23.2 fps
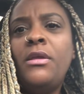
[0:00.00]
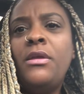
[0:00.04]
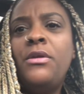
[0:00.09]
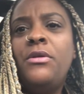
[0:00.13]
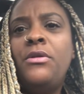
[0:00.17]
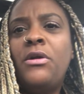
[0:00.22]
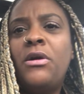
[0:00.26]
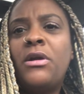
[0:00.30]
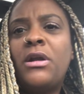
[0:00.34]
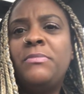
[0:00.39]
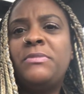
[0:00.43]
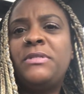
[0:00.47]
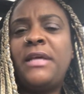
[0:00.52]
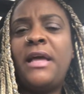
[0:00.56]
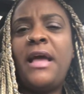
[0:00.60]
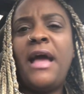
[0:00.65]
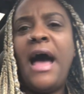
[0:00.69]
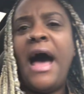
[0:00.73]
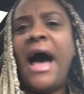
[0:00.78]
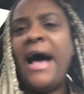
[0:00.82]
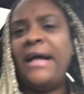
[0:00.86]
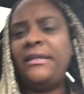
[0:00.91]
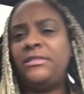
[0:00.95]
You know what I'm
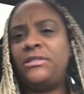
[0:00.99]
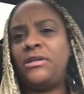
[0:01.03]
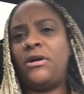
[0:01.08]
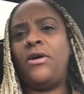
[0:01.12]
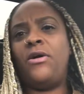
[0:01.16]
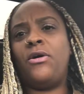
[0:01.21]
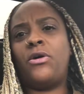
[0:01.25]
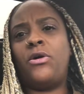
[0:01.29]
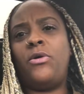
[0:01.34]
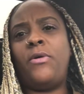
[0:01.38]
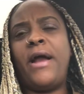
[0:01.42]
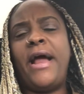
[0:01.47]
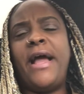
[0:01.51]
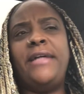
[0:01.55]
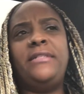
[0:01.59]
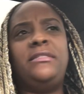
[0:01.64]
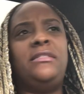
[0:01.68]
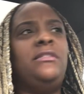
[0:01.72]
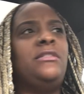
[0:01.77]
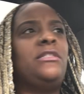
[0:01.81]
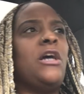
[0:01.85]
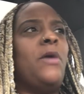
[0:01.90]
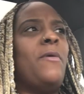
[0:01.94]
saying? I talk
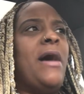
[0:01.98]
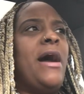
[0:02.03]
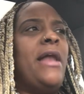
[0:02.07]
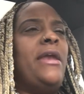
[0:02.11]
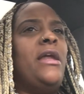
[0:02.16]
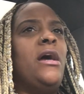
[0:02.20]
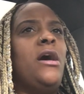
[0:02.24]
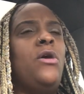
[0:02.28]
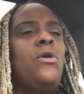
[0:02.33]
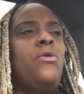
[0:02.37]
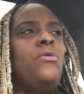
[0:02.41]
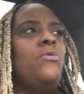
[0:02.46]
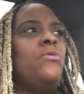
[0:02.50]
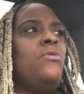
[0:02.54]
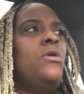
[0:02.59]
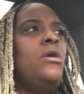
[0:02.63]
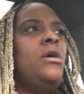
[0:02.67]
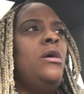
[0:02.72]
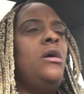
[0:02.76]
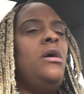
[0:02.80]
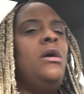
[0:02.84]
crazy, so I know